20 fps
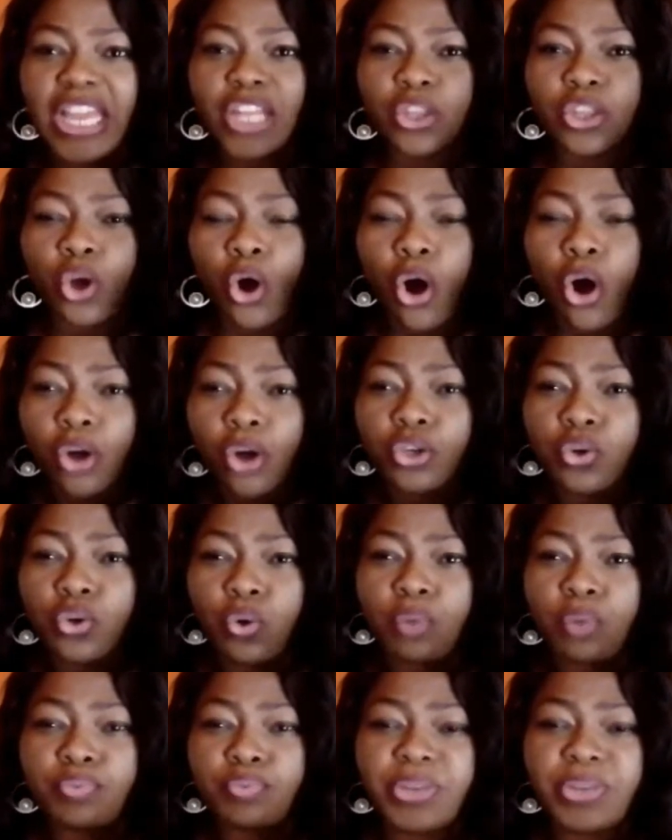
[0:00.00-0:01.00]

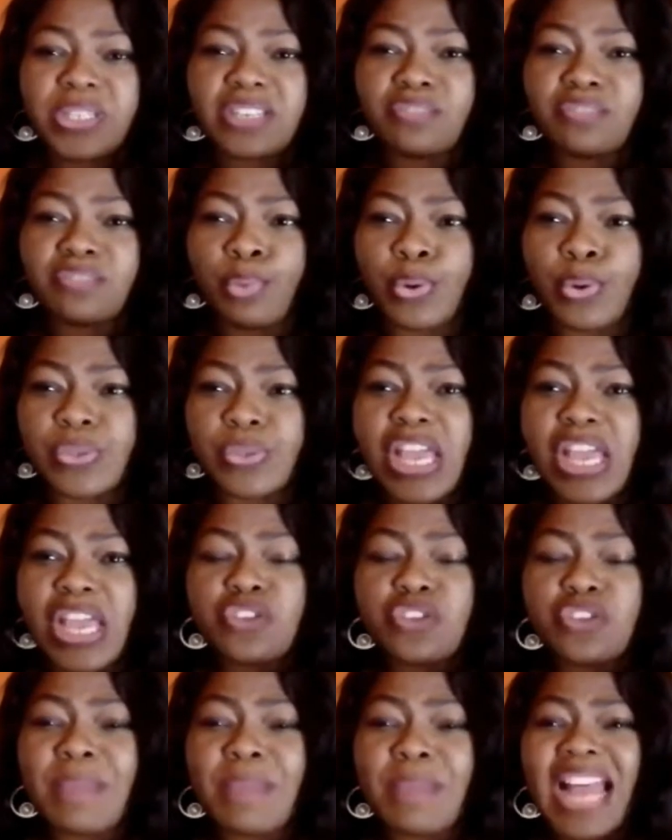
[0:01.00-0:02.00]
uncooperative boss. You might
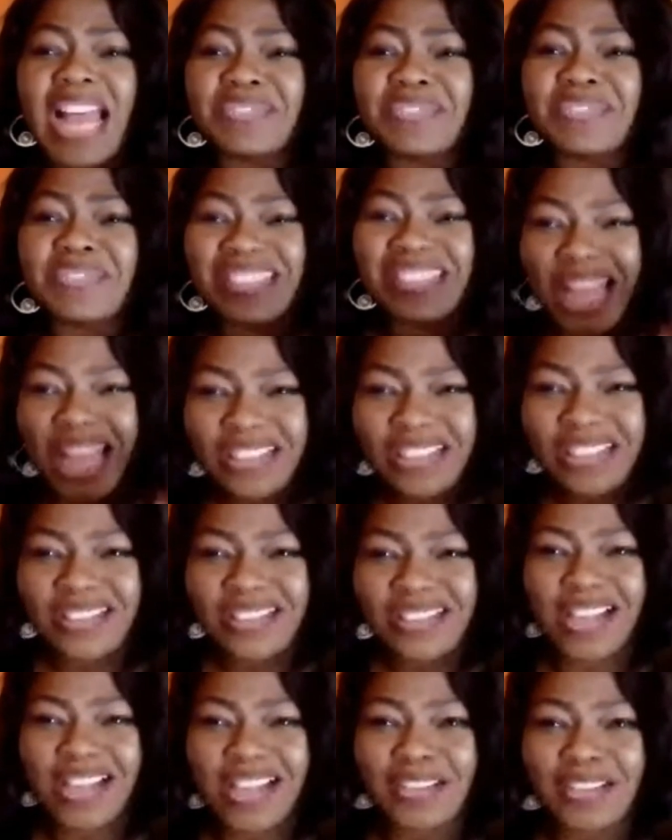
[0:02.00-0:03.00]
have a sadist as
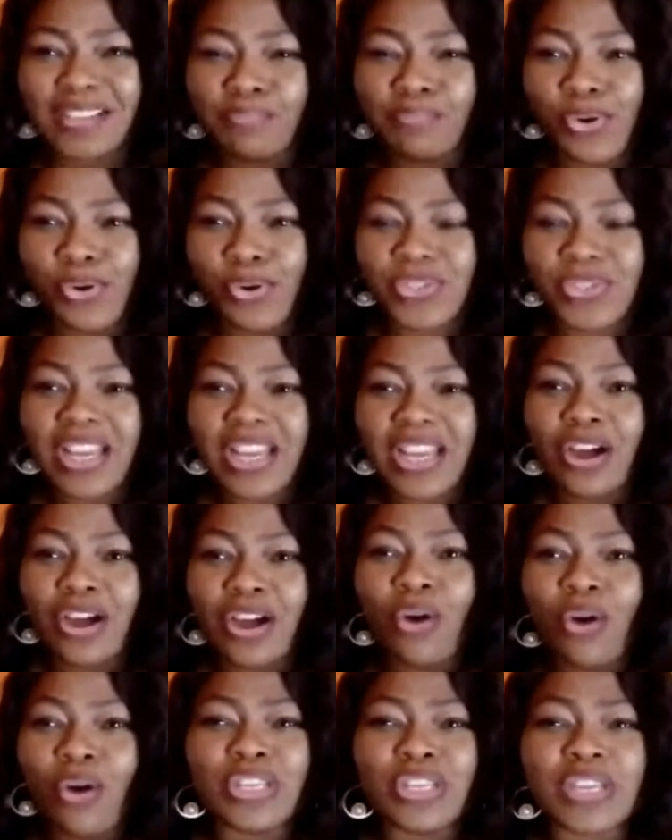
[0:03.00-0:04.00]
a boss.
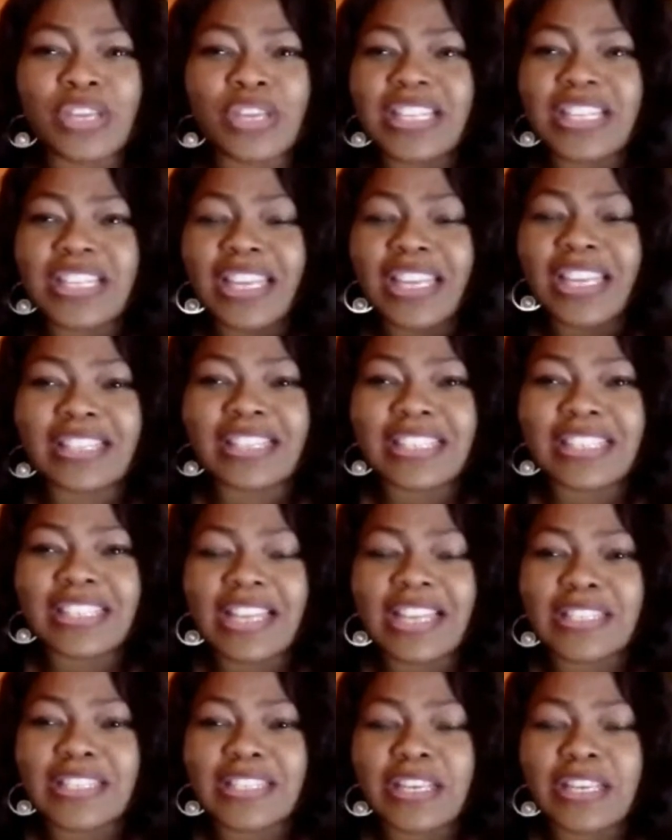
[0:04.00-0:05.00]

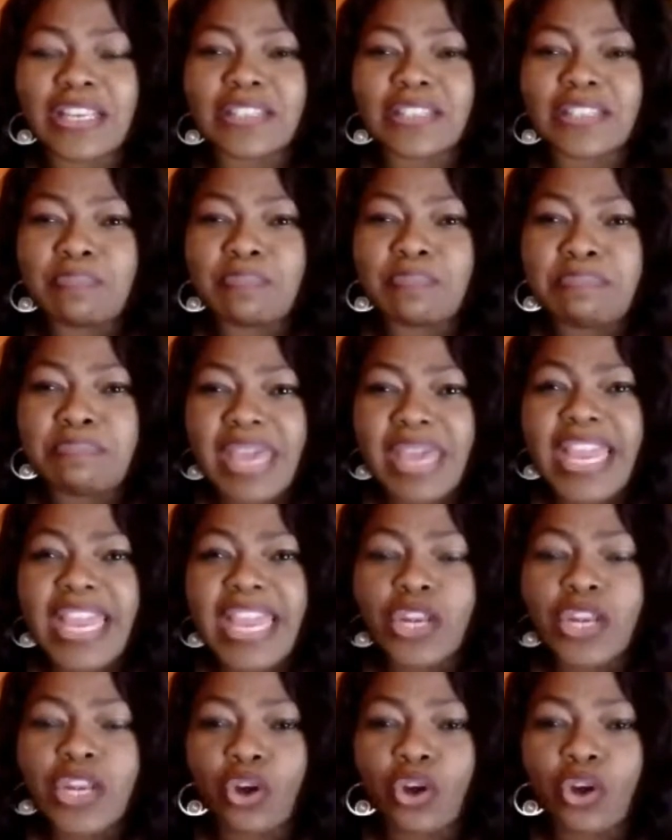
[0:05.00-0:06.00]
It may
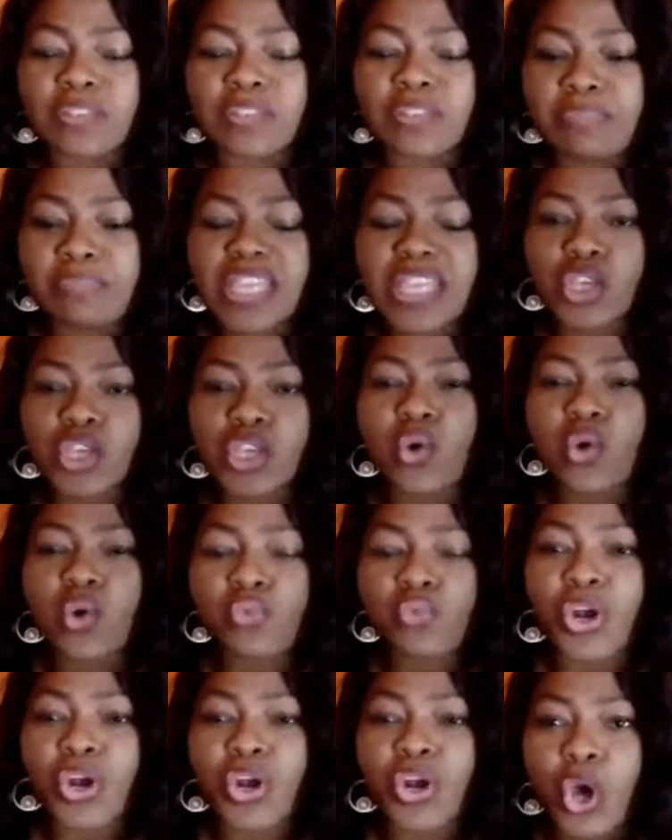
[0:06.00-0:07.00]
not make your
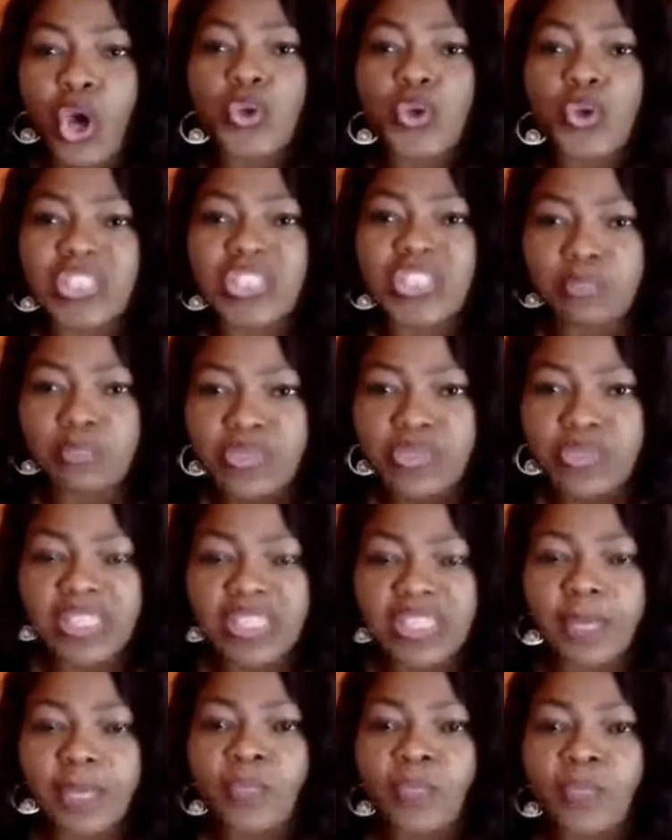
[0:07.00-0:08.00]
work go
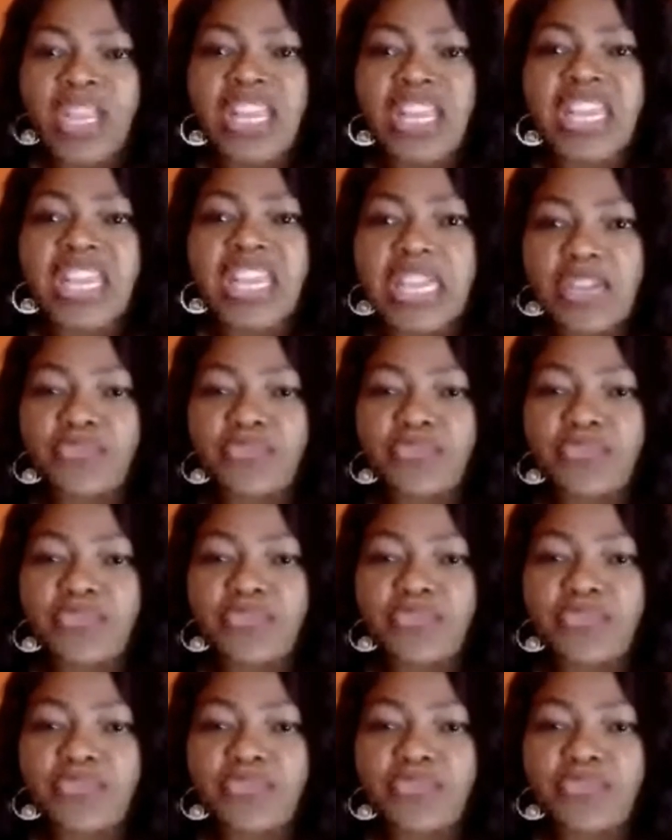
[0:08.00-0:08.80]
smoothly if you are